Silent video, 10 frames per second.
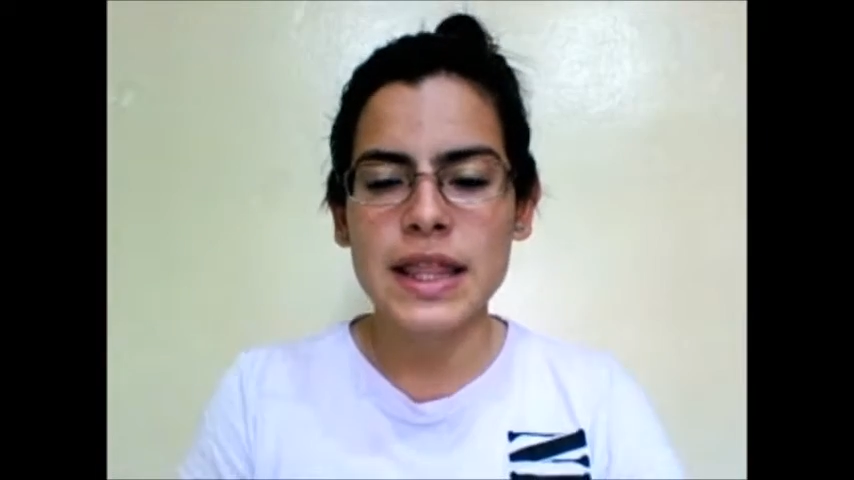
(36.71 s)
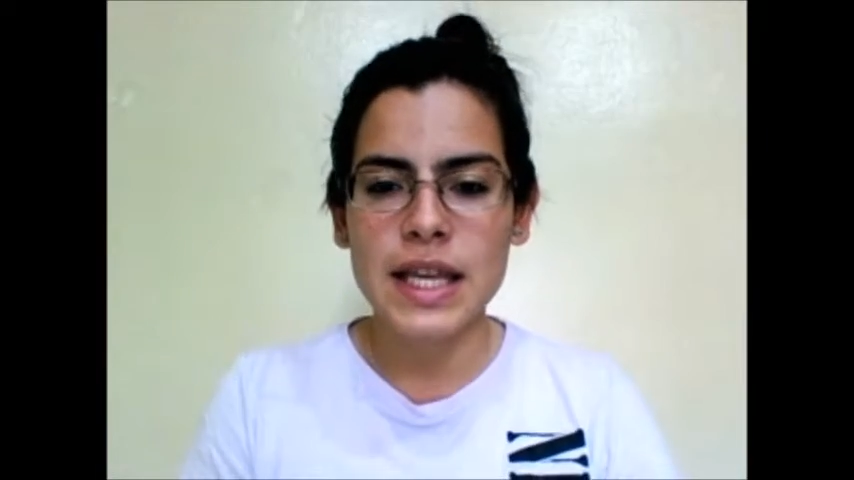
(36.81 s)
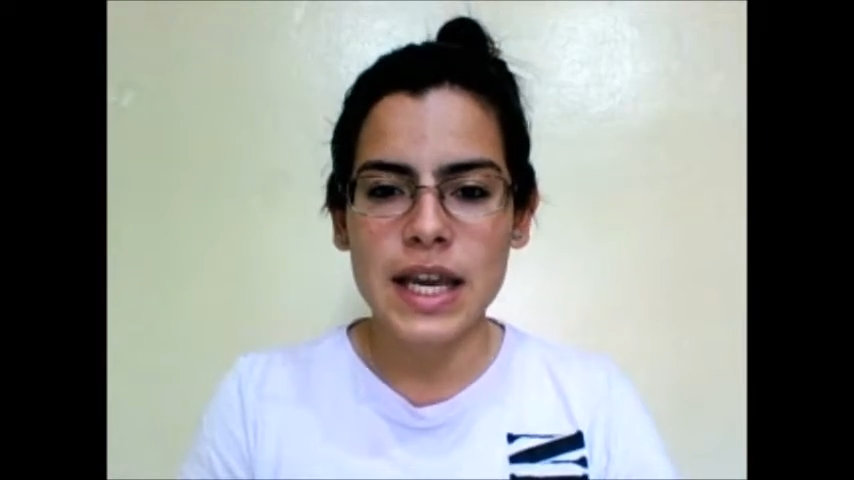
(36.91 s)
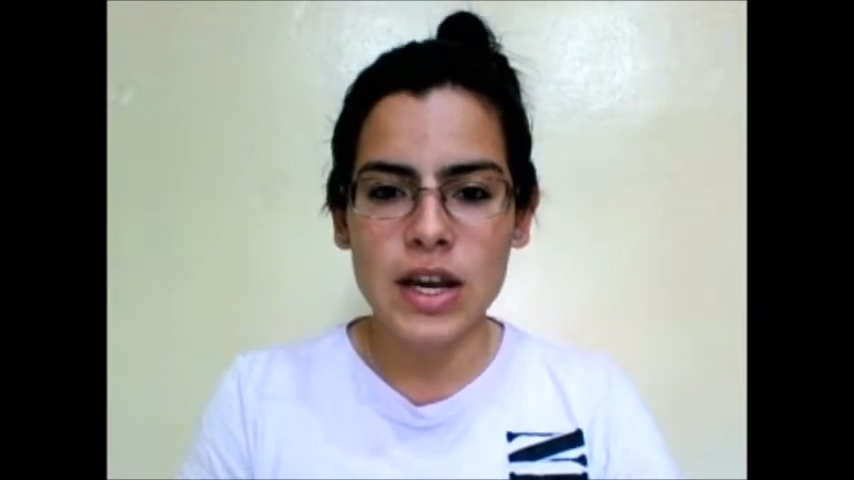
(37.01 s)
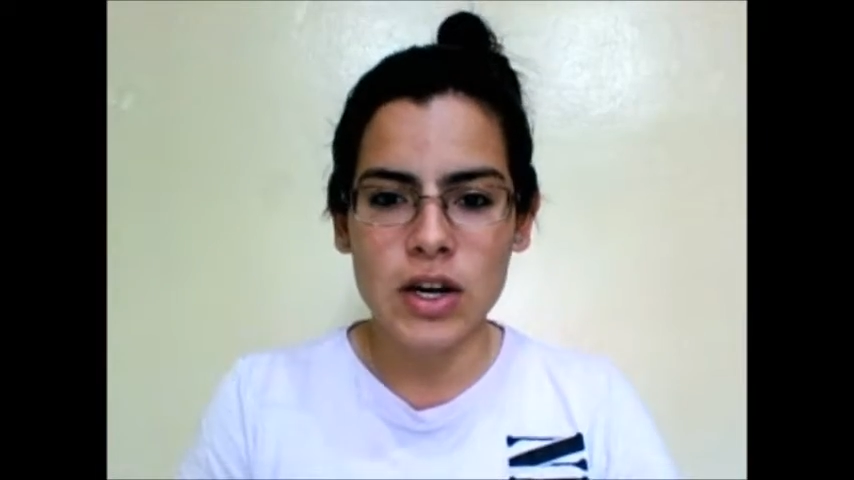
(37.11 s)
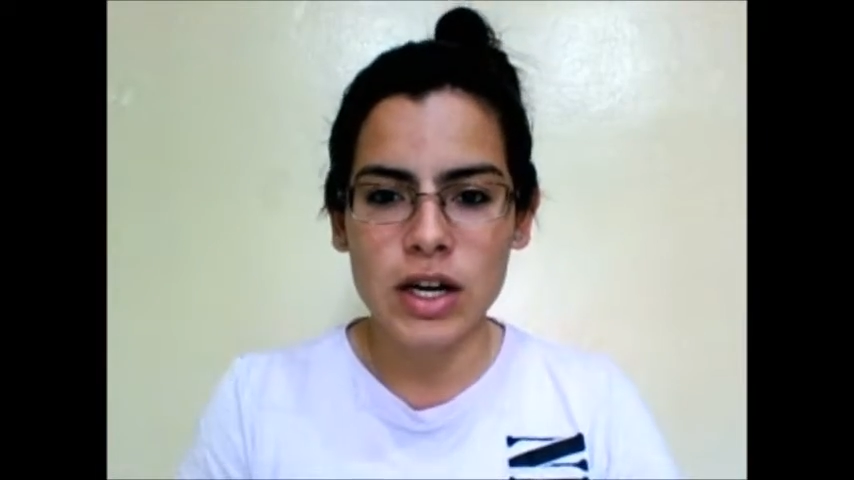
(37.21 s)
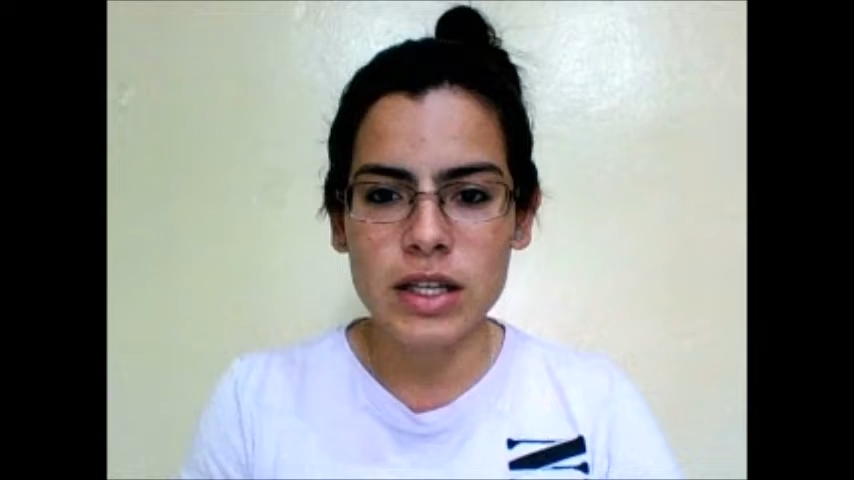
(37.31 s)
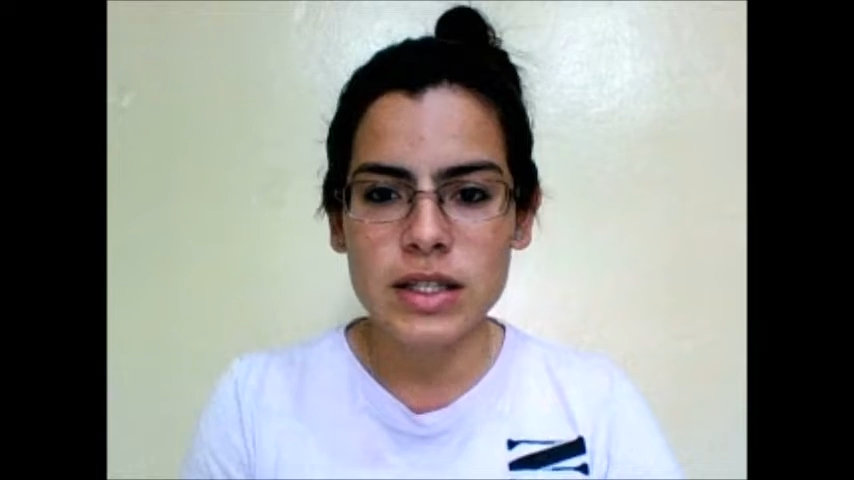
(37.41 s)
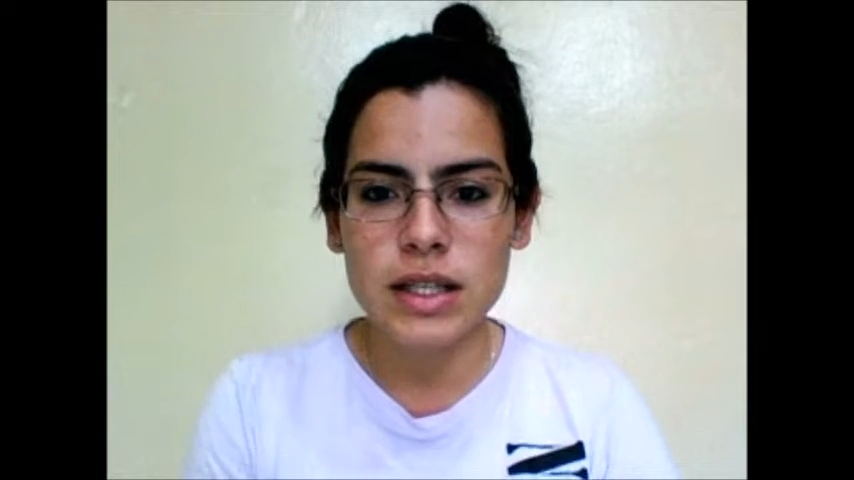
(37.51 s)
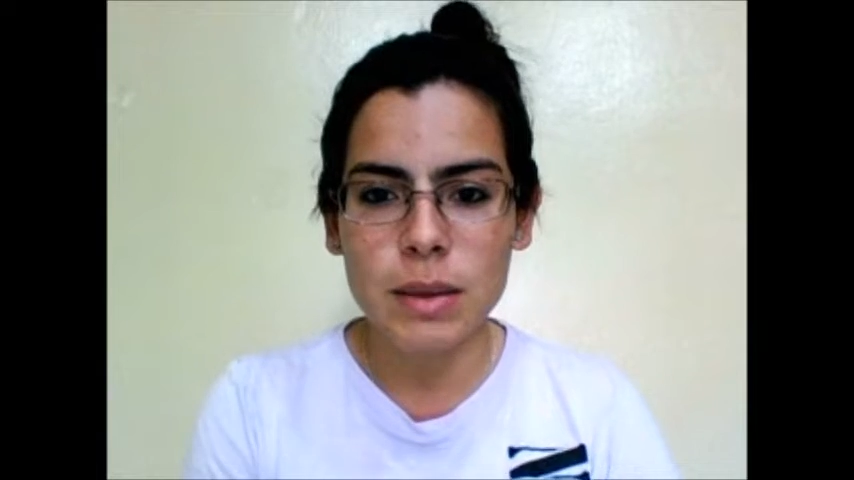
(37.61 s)
they
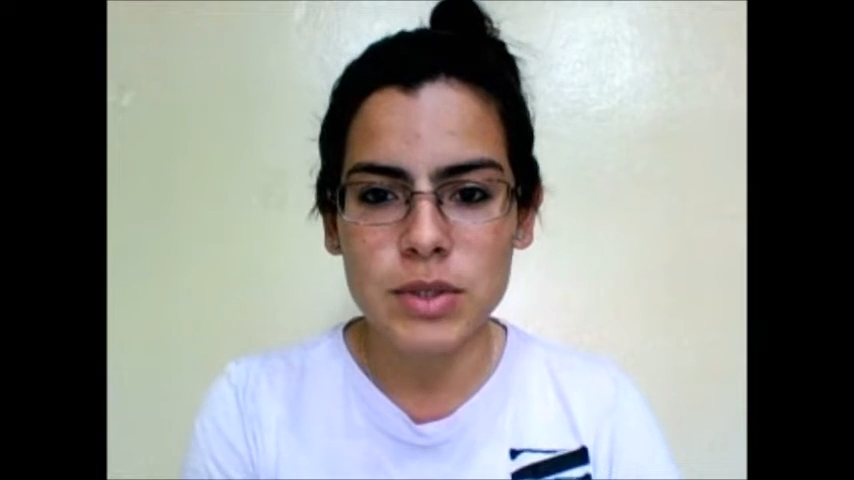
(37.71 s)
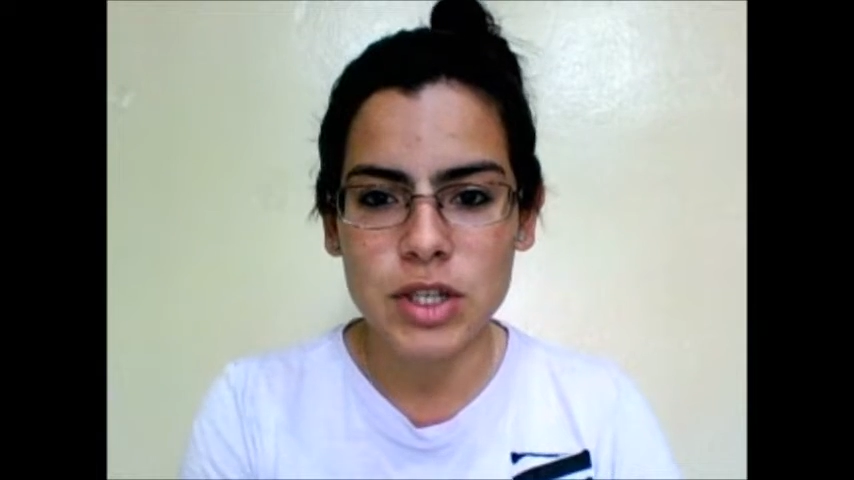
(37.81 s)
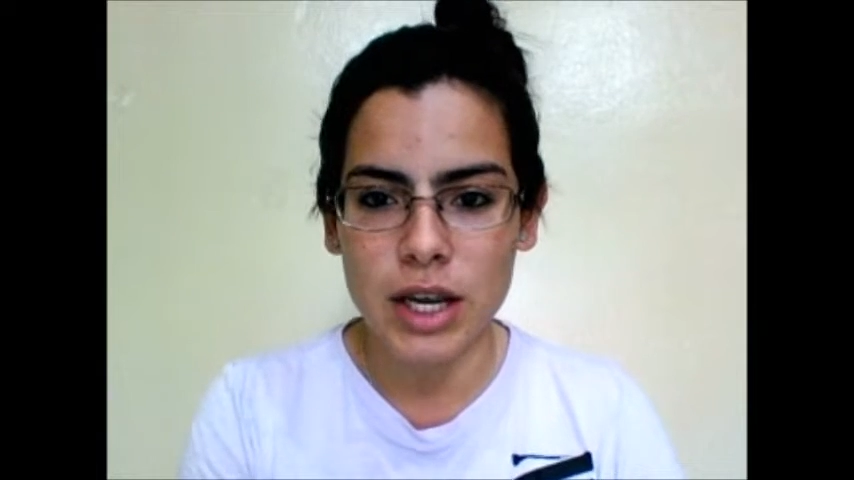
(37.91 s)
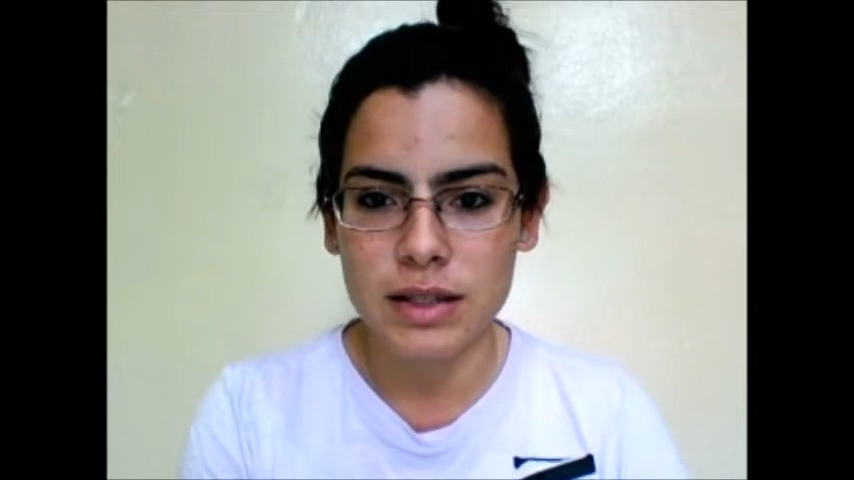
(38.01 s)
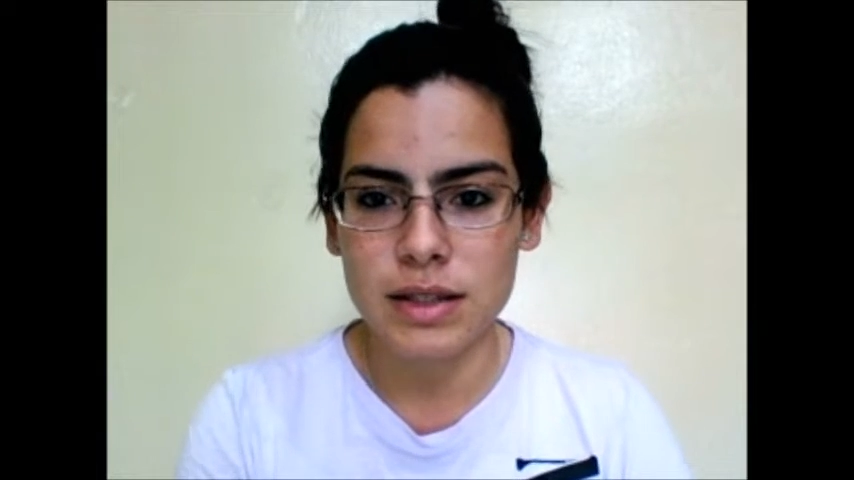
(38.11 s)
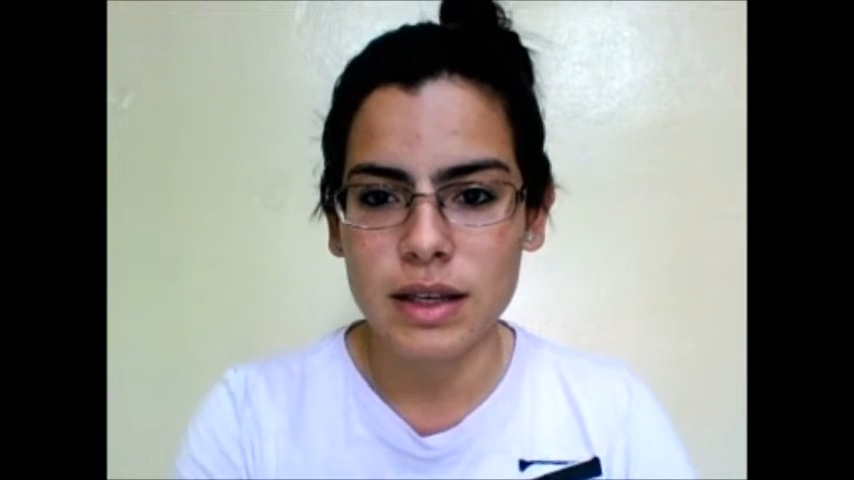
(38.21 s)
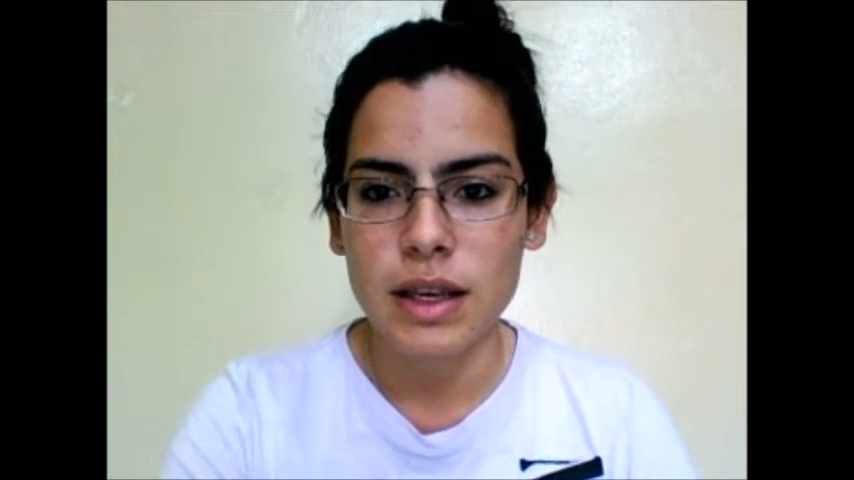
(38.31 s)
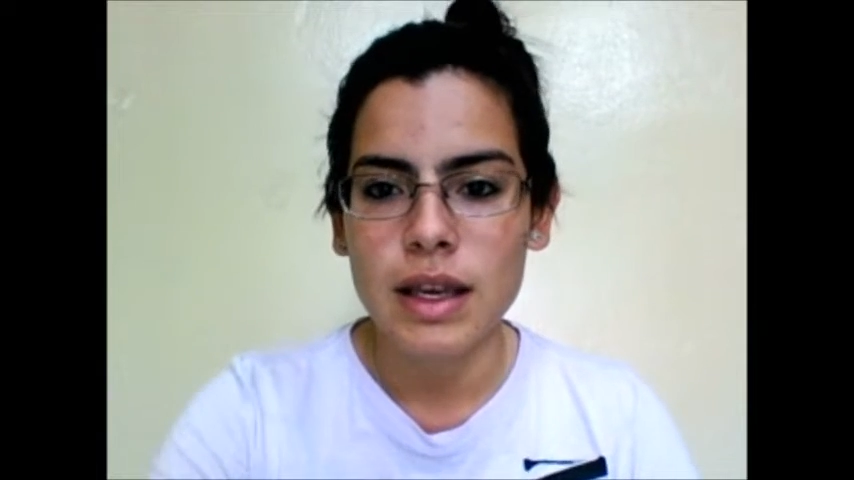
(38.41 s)
are subject.